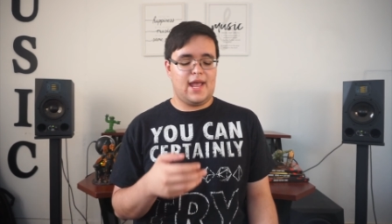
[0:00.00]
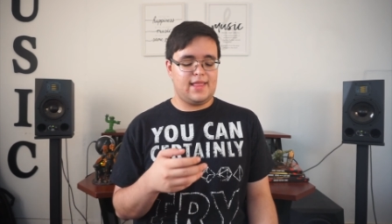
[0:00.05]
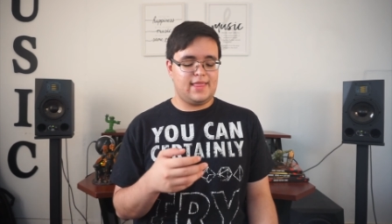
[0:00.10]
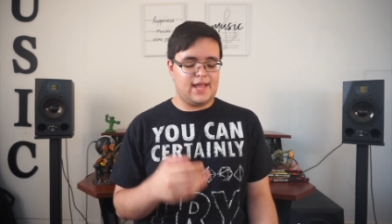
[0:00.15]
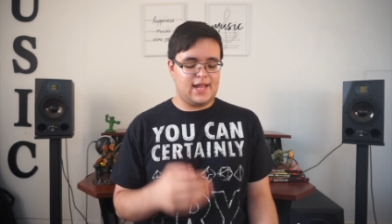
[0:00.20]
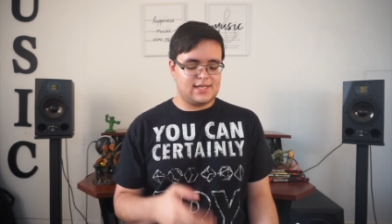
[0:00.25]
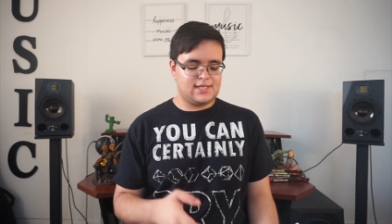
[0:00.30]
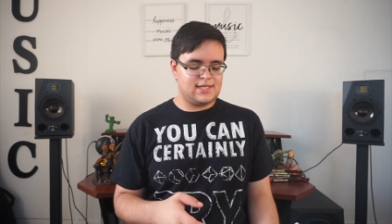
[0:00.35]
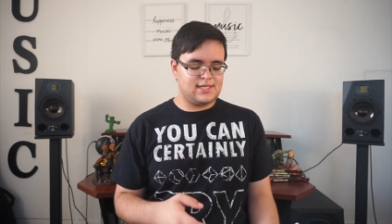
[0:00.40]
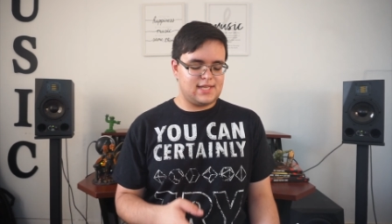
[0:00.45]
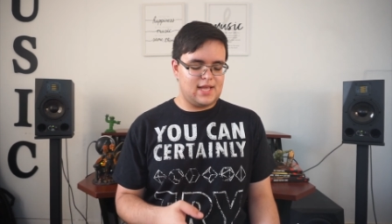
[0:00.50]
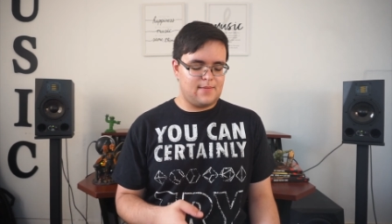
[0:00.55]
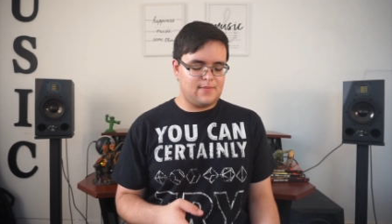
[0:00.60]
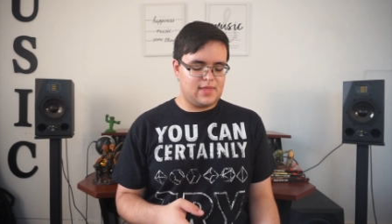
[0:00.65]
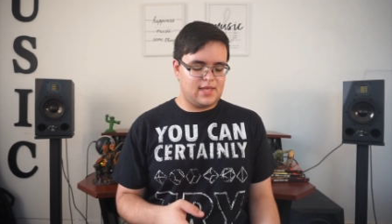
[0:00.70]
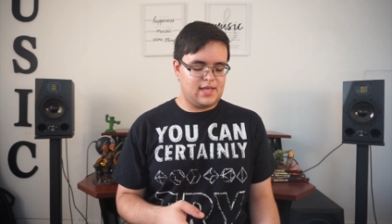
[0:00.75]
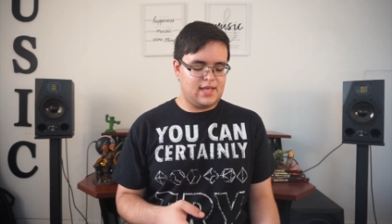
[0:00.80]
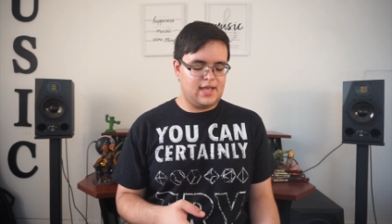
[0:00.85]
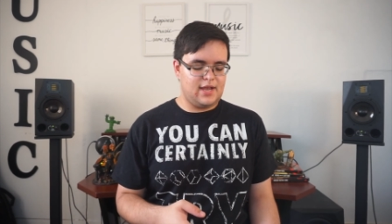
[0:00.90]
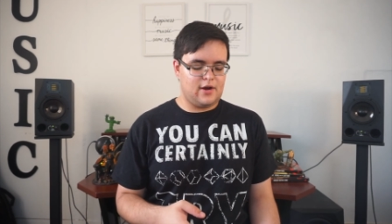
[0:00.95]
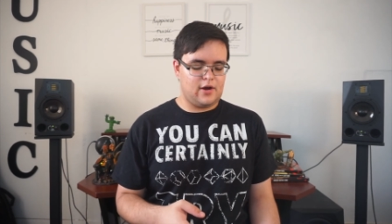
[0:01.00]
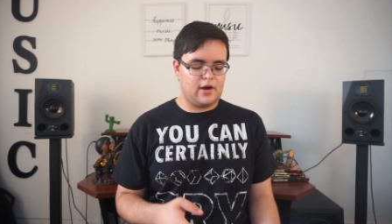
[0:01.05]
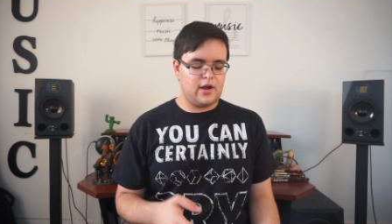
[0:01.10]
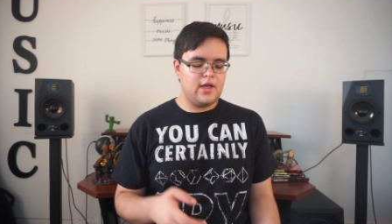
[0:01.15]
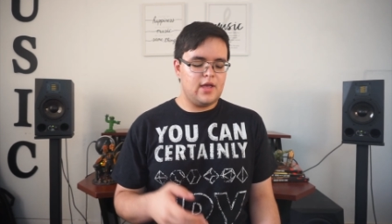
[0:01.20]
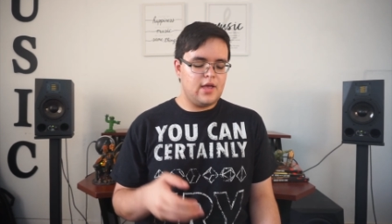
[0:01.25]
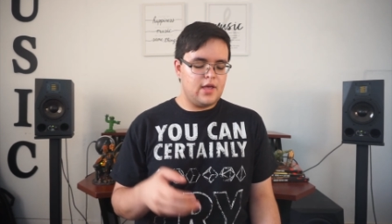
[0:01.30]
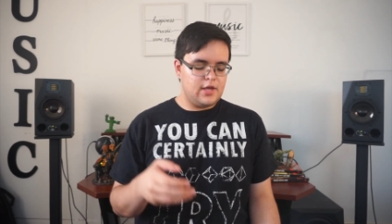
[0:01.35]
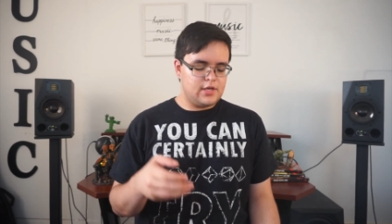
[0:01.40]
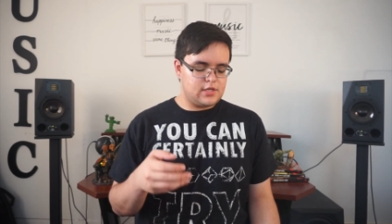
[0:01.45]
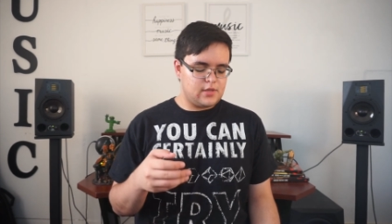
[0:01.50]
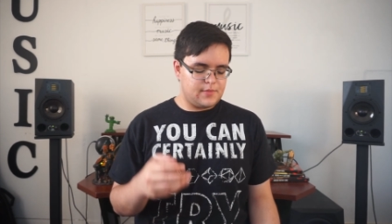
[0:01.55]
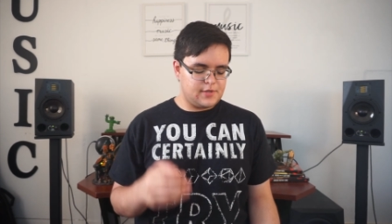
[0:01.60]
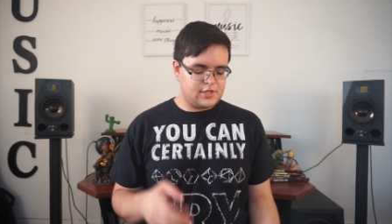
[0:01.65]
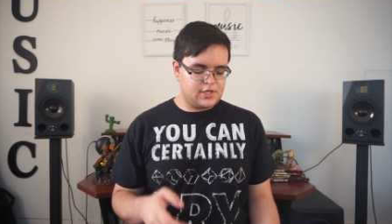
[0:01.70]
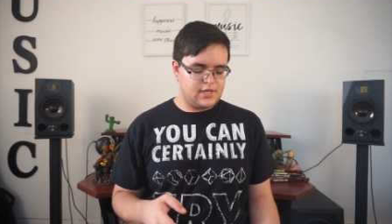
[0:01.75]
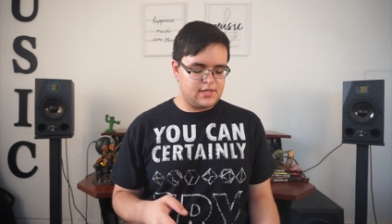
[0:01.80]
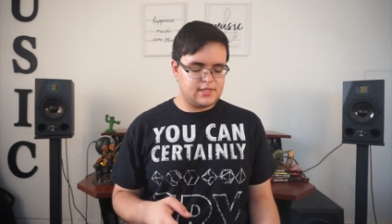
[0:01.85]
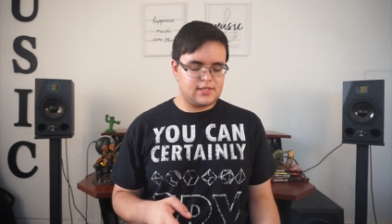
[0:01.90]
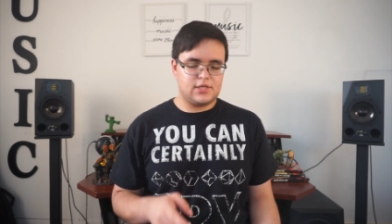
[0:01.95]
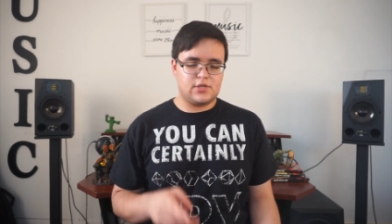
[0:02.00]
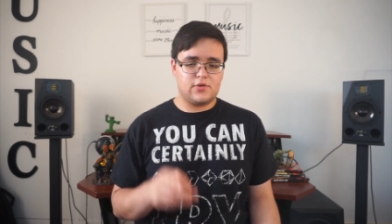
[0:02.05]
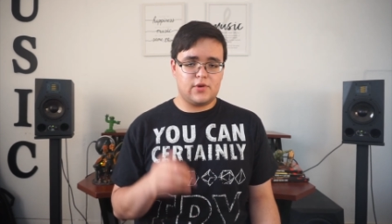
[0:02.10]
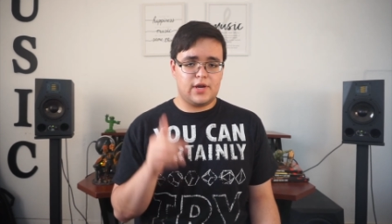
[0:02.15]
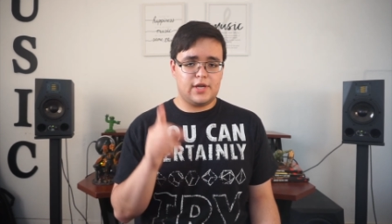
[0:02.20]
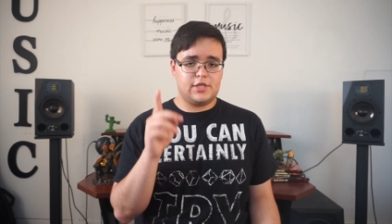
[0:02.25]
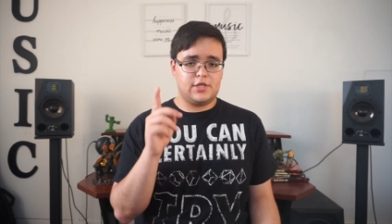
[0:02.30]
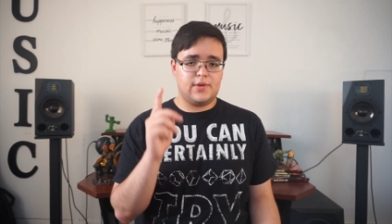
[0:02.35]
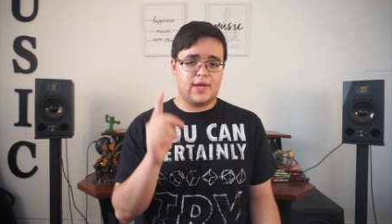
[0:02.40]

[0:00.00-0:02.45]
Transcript: and that's the same thing here. So when she is destroyed, you